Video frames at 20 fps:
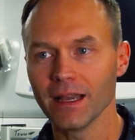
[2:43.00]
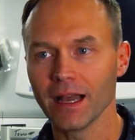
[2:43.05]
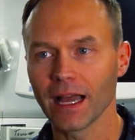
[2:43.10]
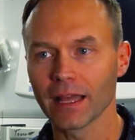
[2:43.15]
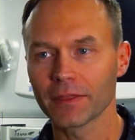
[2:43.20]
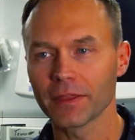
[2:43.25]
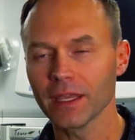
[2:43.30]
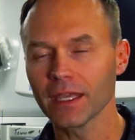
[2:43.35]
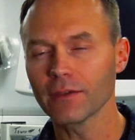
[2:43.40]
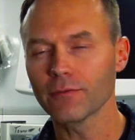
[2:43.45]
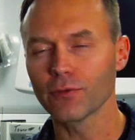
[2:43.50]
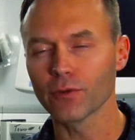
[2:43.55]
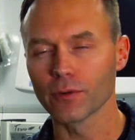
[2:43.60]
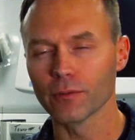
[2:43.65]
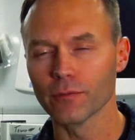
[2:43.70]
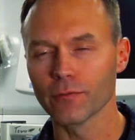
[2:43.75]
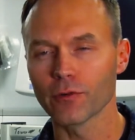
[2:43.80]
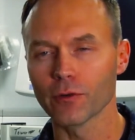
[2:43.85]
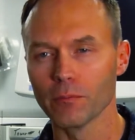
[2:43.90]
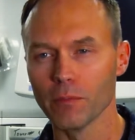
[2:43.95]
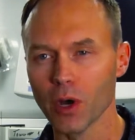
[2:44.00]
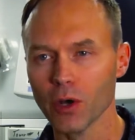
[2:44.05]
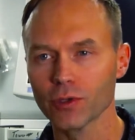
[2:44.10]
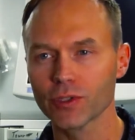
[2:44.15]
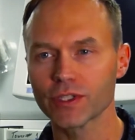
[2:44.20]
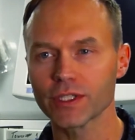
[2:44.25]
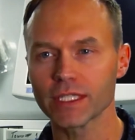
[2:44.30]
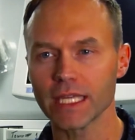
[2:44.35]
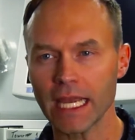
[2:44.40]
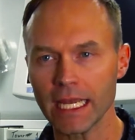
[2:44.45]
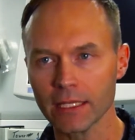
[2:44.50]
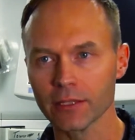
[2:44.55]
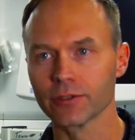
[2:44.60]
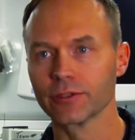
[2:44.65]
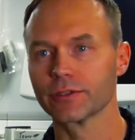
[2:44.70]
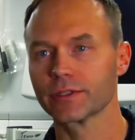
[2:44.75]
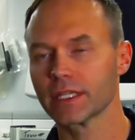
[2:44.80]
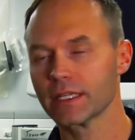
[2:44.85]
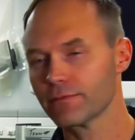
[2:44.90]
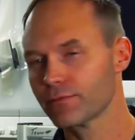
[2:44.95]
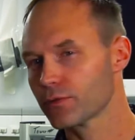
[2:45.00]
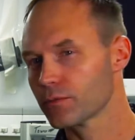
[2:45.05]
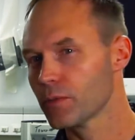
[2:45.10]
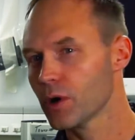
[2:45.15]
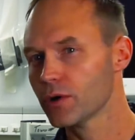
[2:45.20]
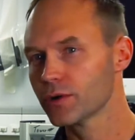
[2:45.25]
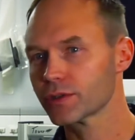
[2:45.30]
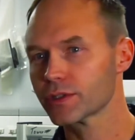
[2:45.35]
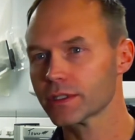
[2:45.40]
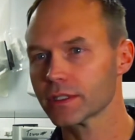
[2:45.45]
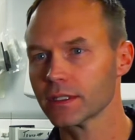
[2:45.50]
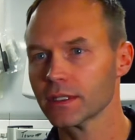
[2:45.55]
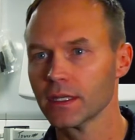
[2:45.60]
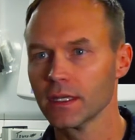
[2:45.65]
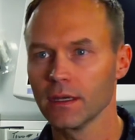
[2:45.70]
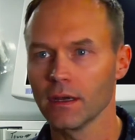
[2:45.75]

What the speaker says: I think for most sailors and for most